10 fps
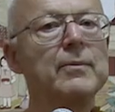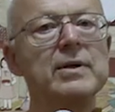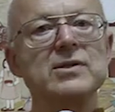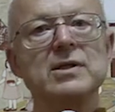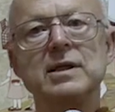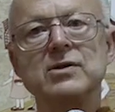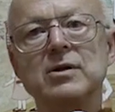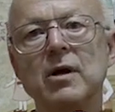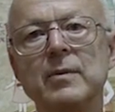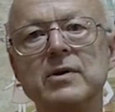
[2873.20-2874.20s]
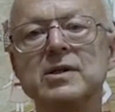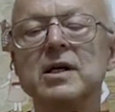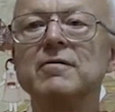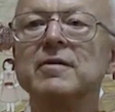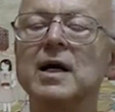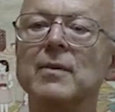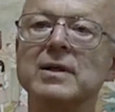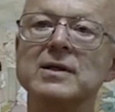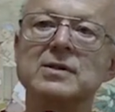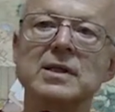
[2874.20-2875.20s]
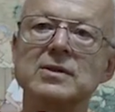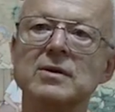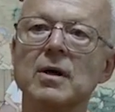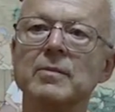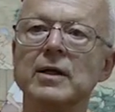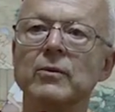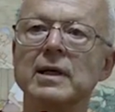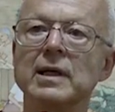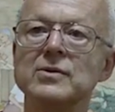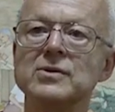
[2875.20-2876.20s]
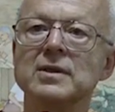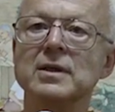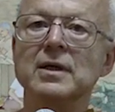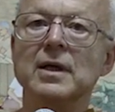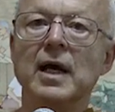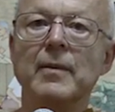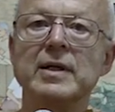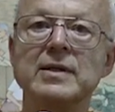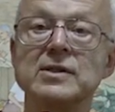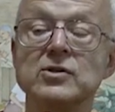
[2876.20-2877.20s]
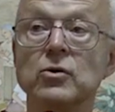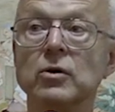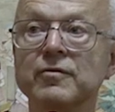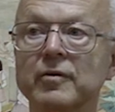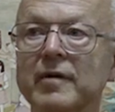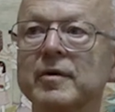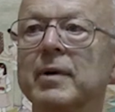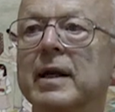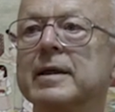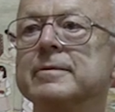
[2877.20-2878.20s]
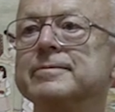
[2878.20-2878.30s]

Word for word: happiness that doesn't harm yourself, a happiness that doesn't harm anyone else. happiness is good for everybody.